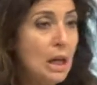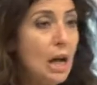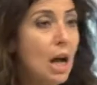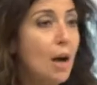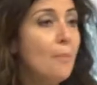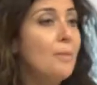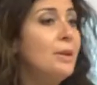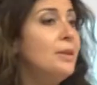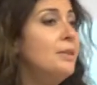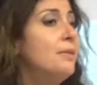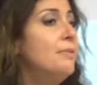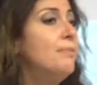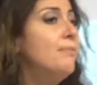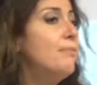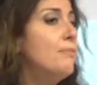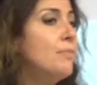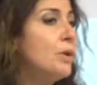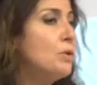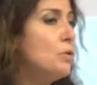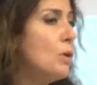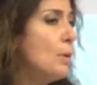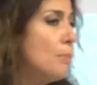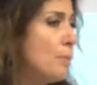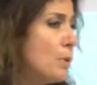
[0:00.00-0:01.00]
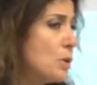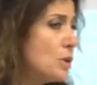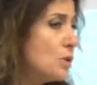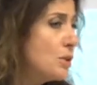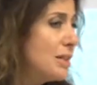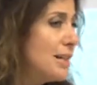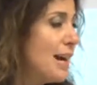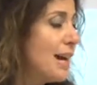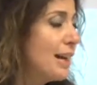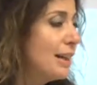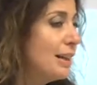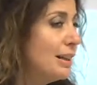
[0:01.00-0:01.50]
I mean, you're most
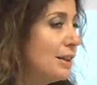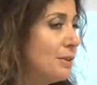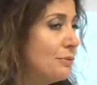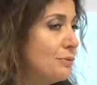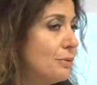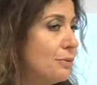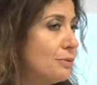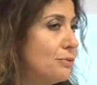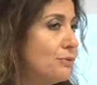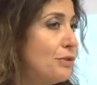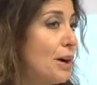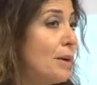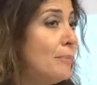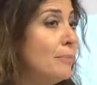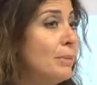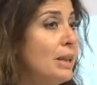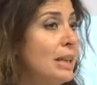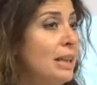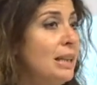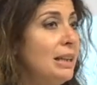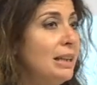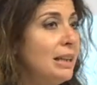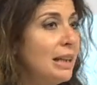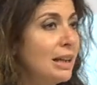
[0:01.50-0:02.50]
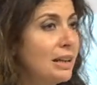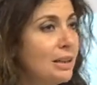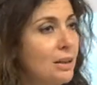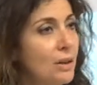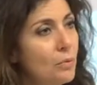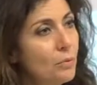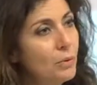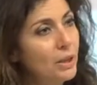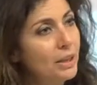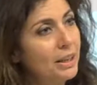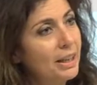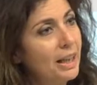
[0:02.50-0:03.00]
likely familiar
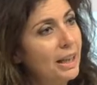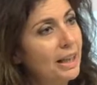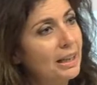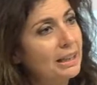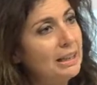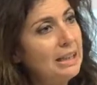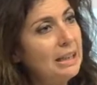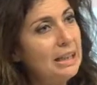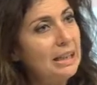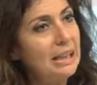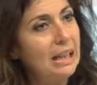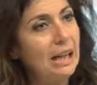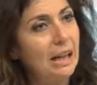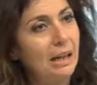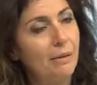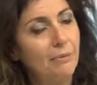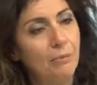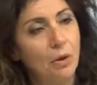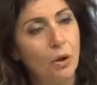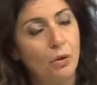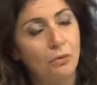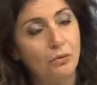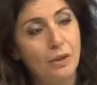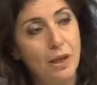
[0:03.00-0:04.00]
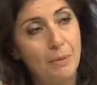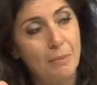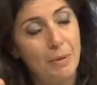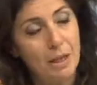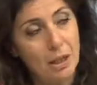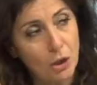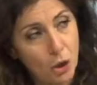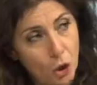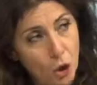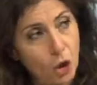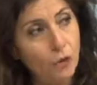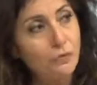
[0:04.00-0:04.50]
with the idea of the
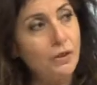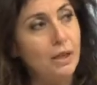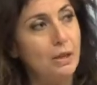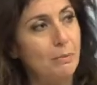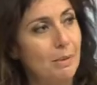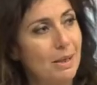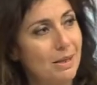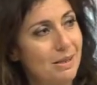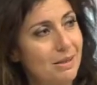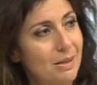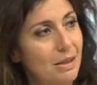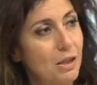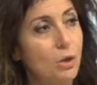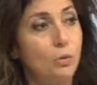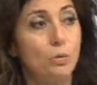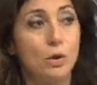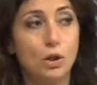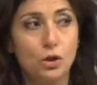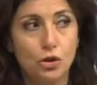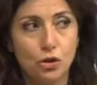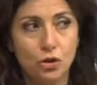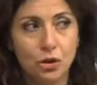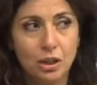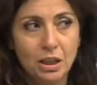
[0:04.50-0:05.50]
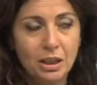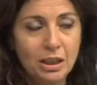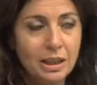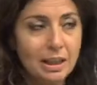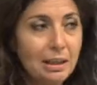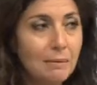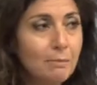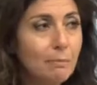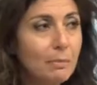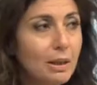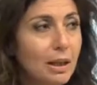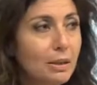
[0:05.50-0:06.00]
Markovian master equation in the
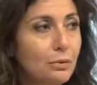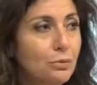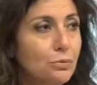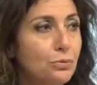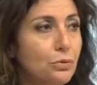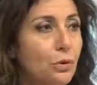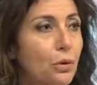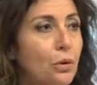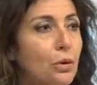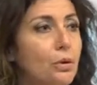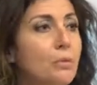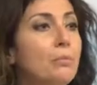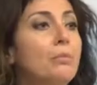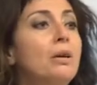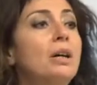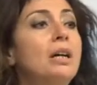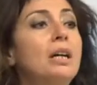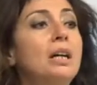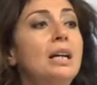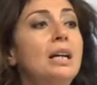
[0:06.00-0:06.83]
Lindblad form